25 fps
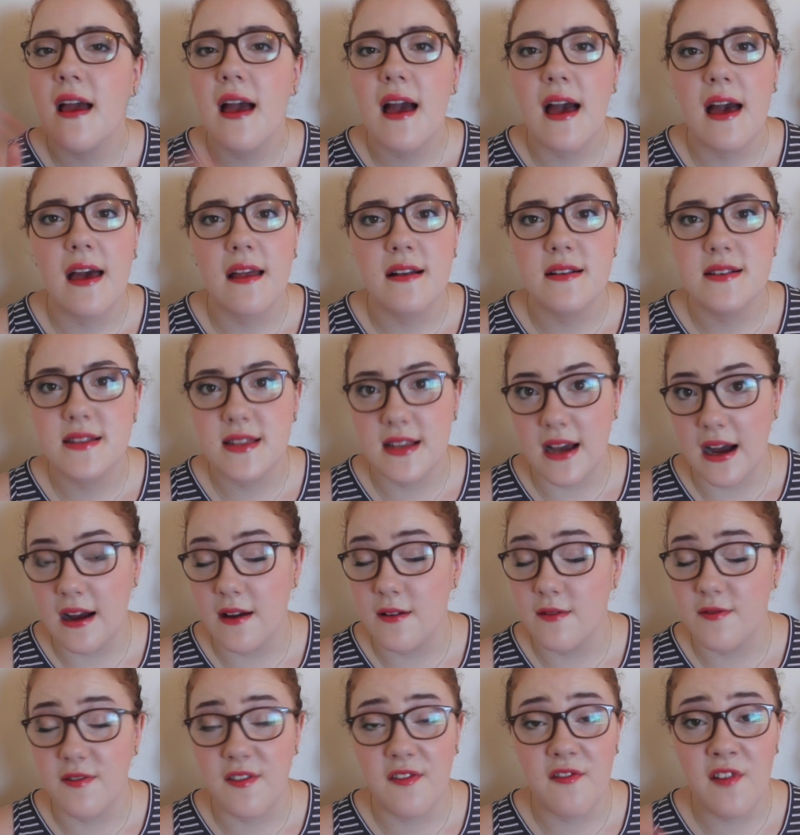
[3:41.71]
and I
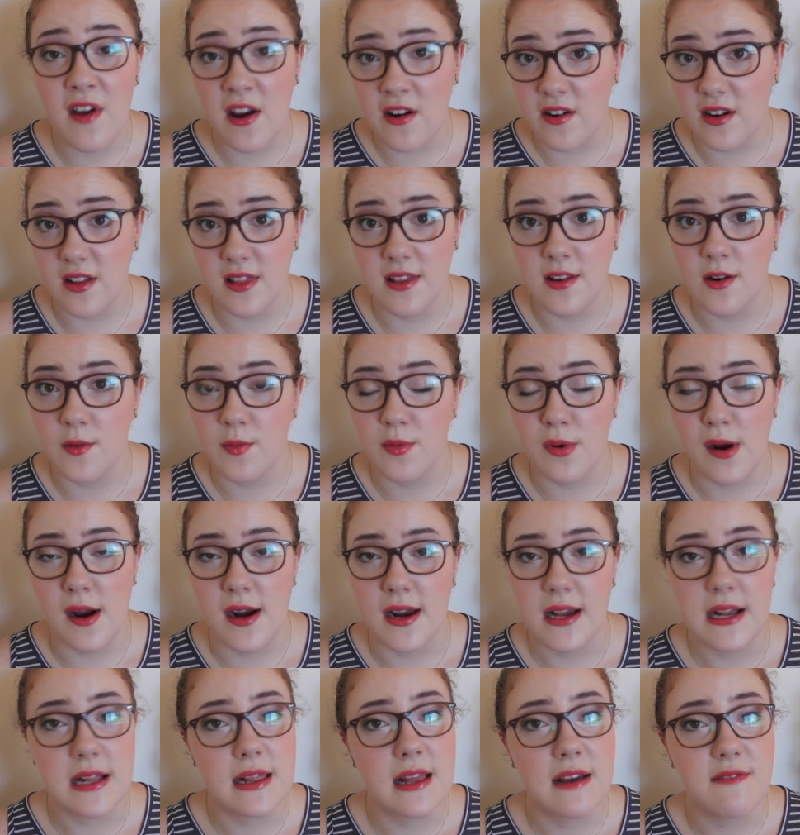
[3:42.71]
have very little
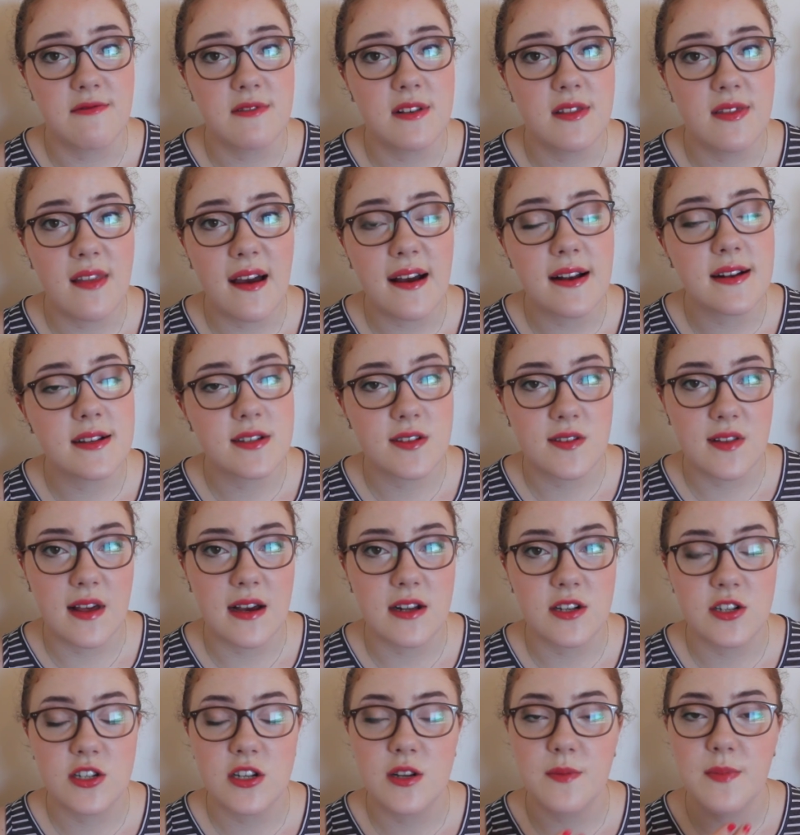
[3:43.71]
product left in that, so
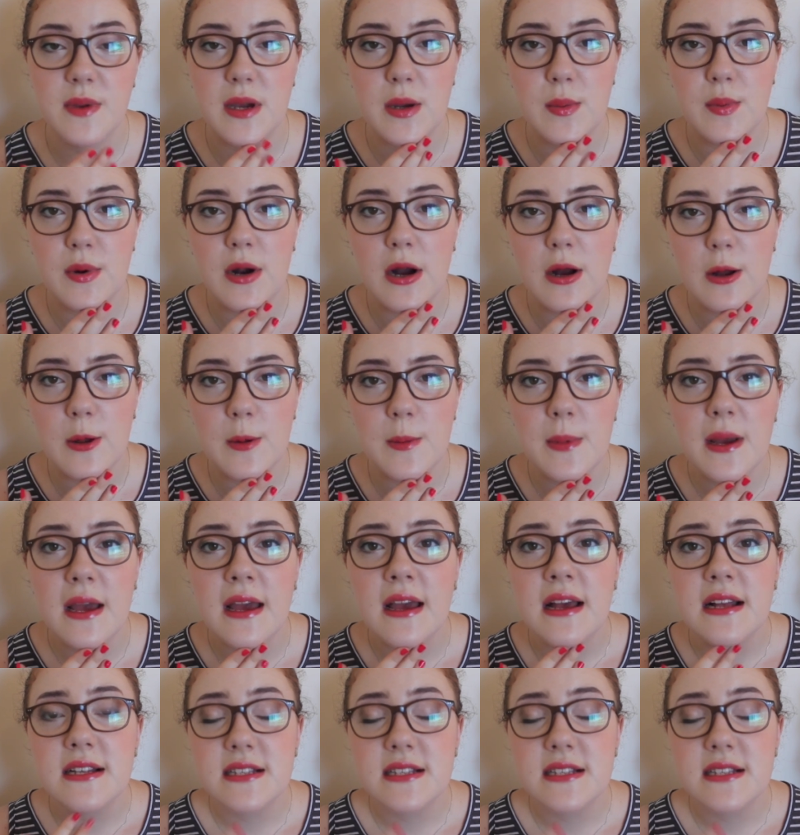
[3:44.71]
that shouldn't be a problem.